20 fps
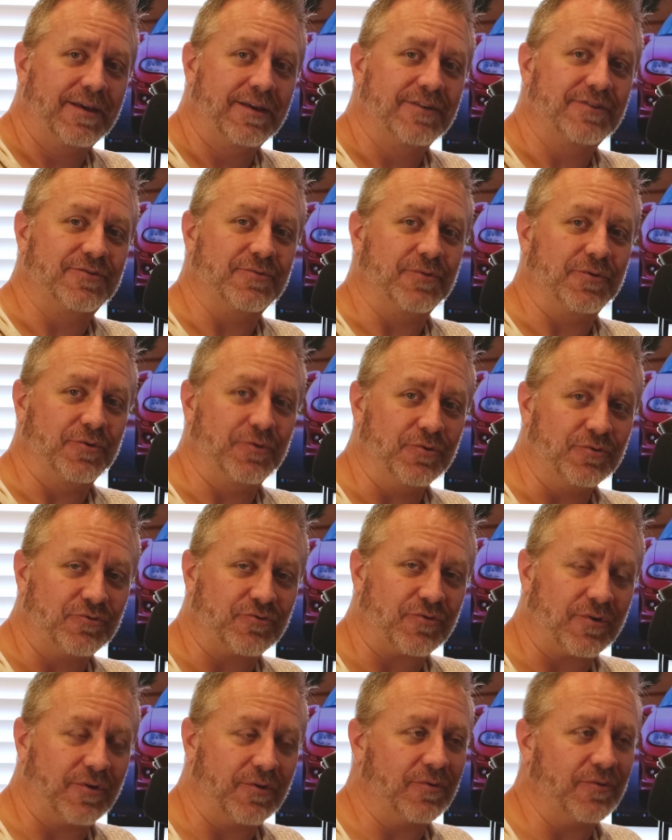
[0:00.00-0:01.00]
to a new
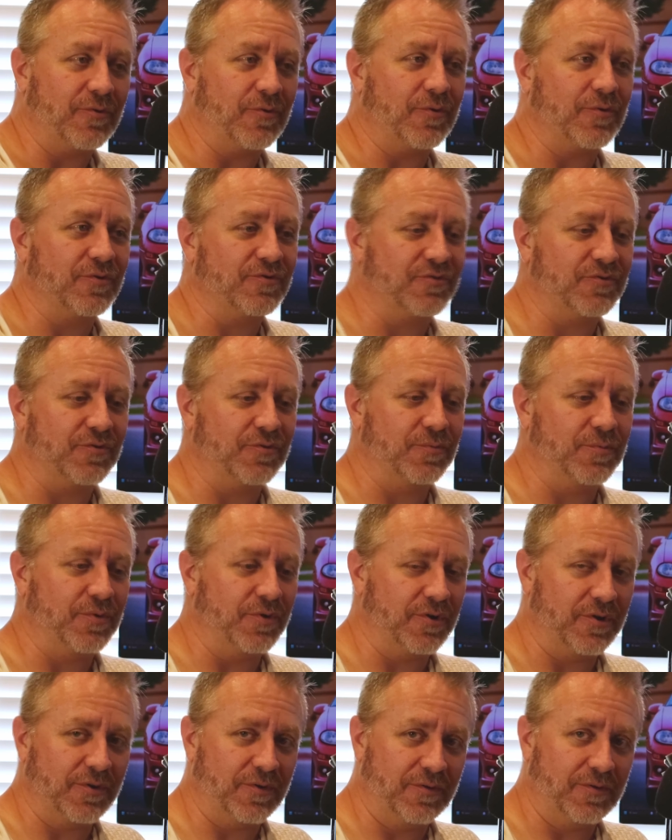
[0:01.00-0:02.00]
drone or to
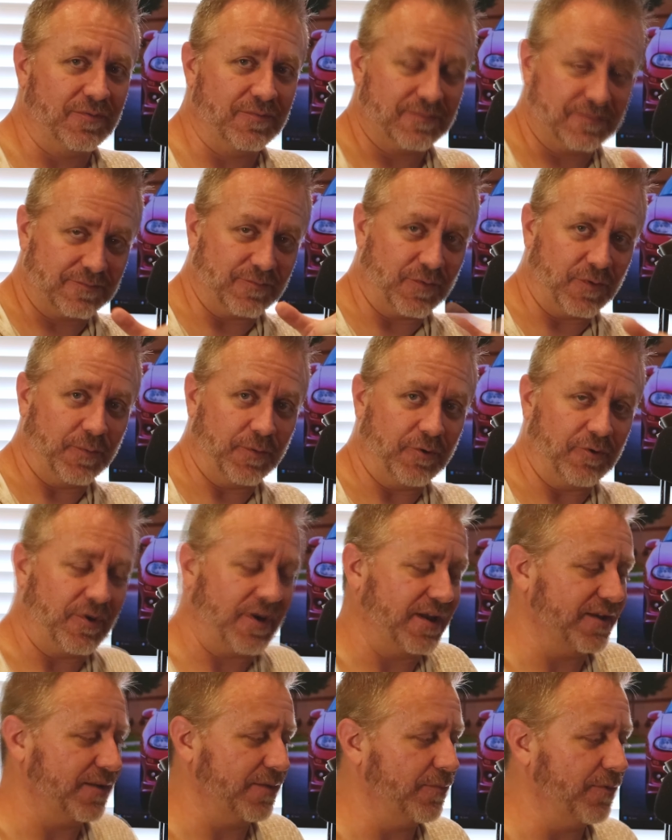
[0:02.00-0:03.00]
put a remote
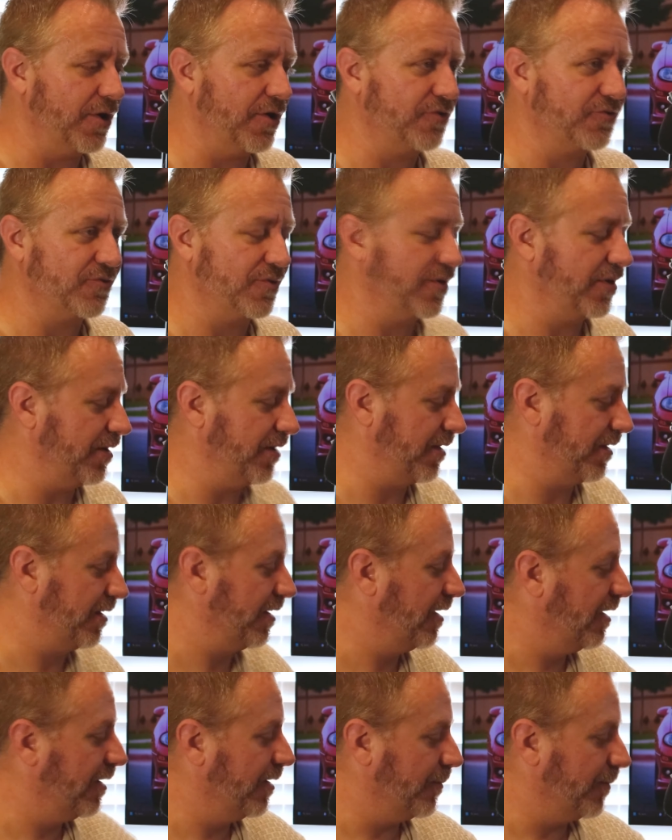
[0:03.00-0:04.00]
ID module on it.
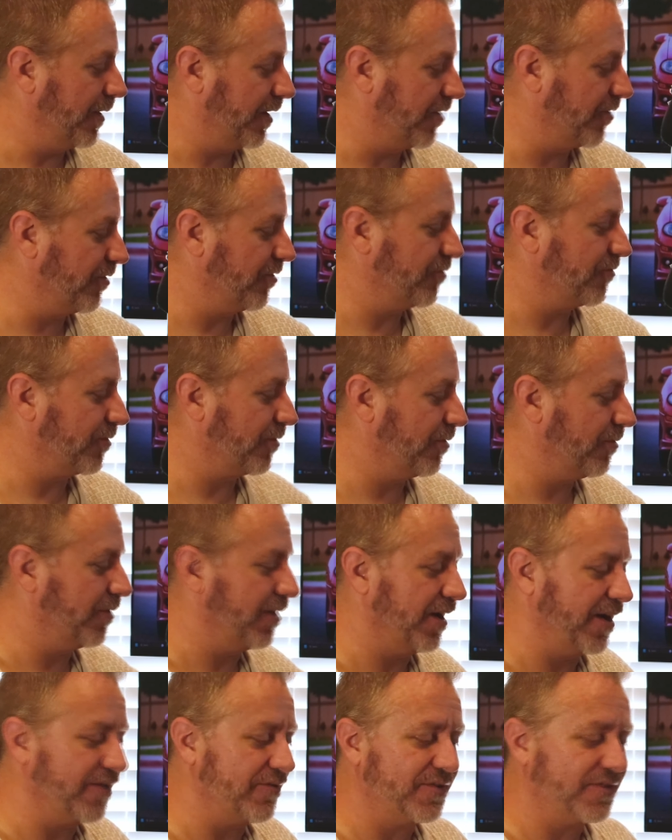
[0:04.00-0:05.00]
My current drone
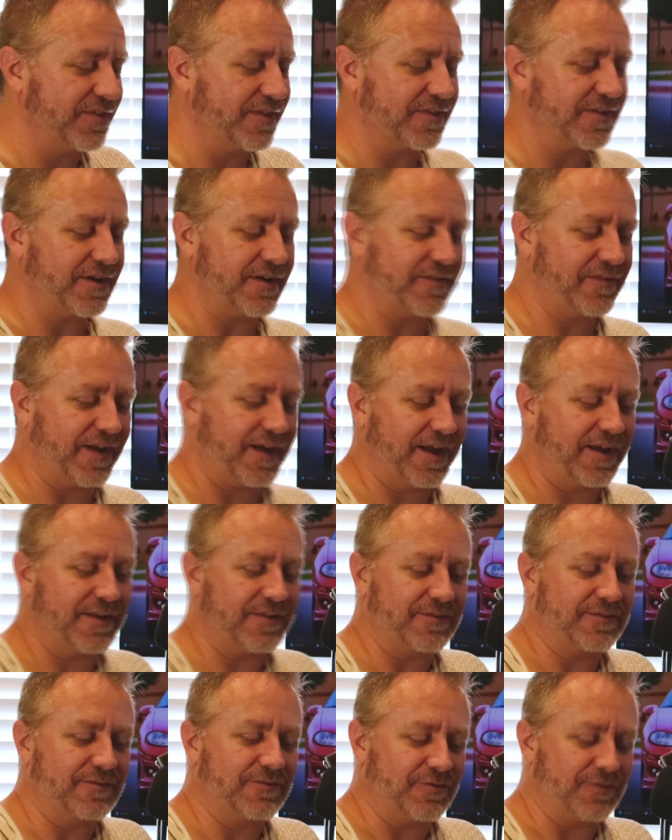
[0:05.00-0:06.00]
and everything that I've
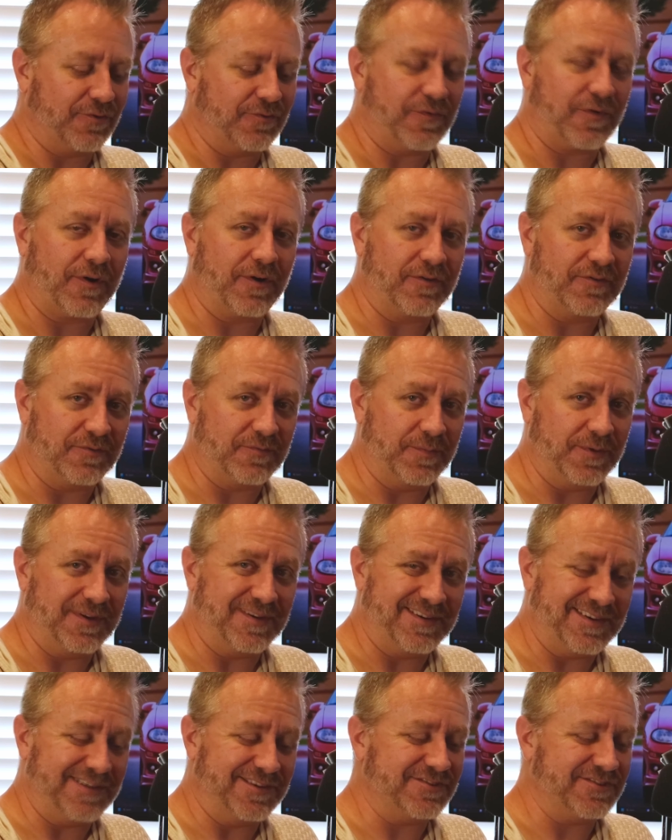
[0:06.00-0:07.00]
had so far has been
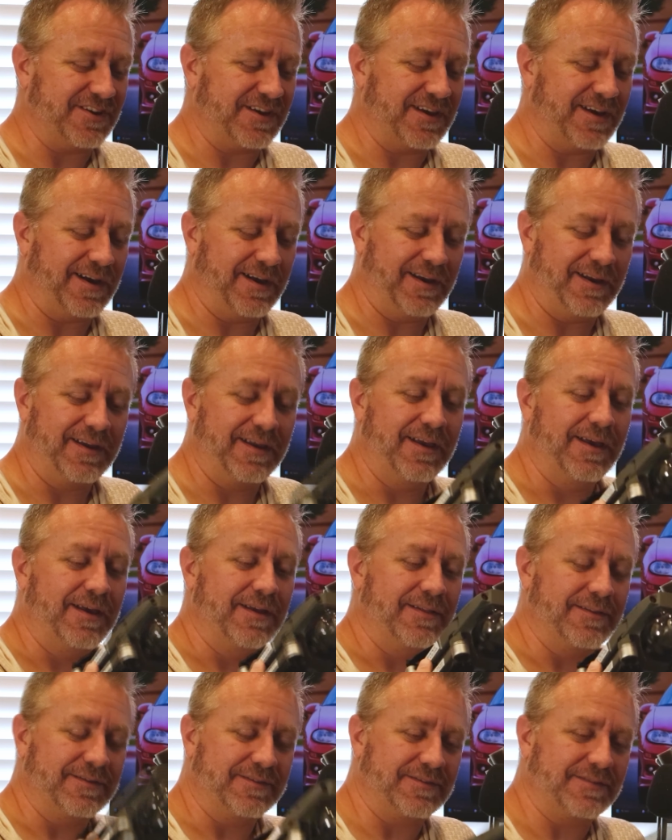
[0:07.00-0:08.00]
DJI.
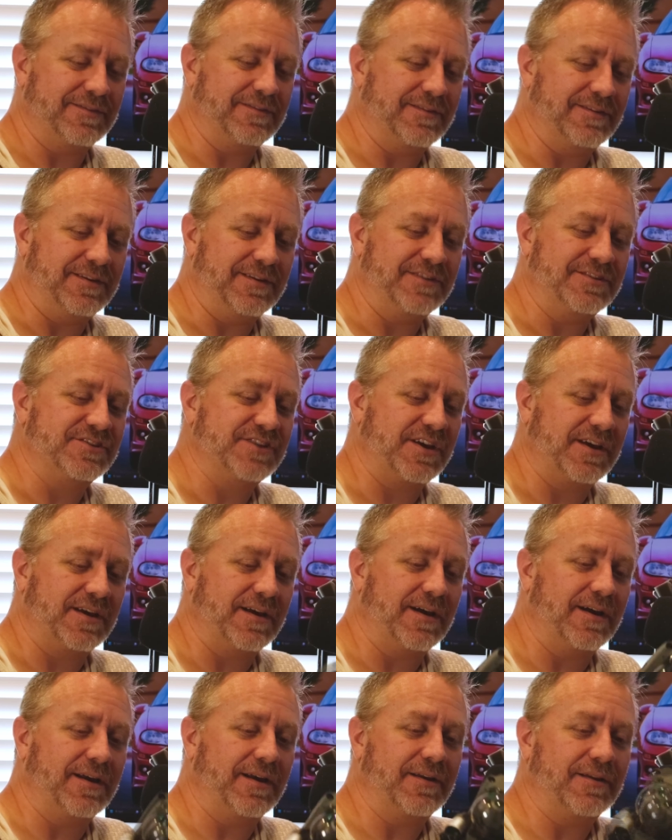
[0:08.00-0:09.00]
This is the
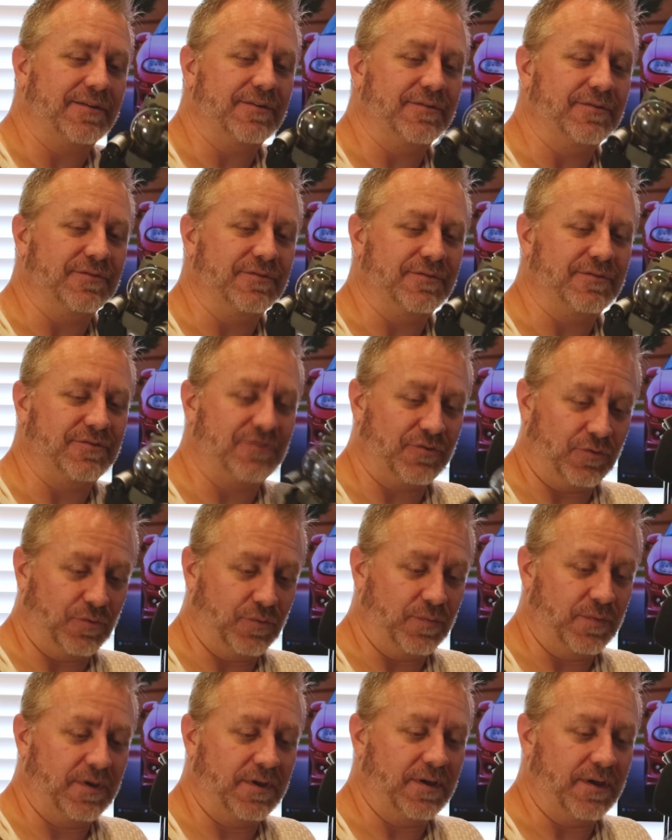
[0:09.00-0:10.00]
DJI
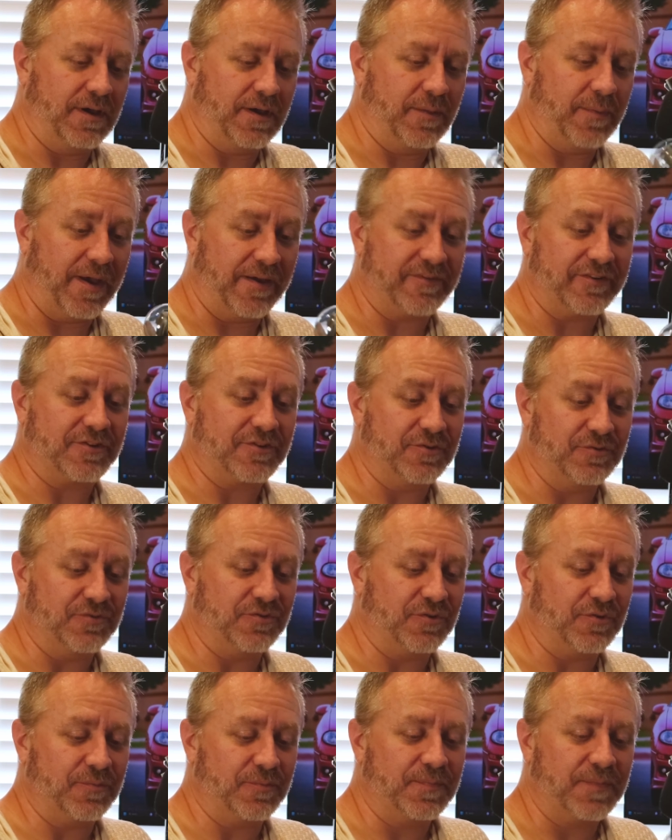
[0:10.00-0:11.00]
Zoom, Mavic 2
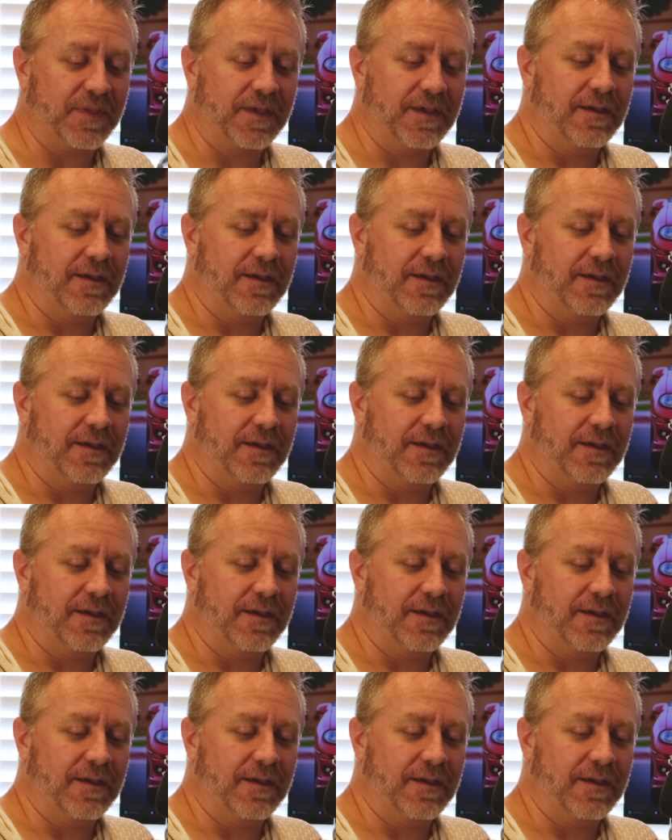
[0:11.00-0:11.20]
Zoom.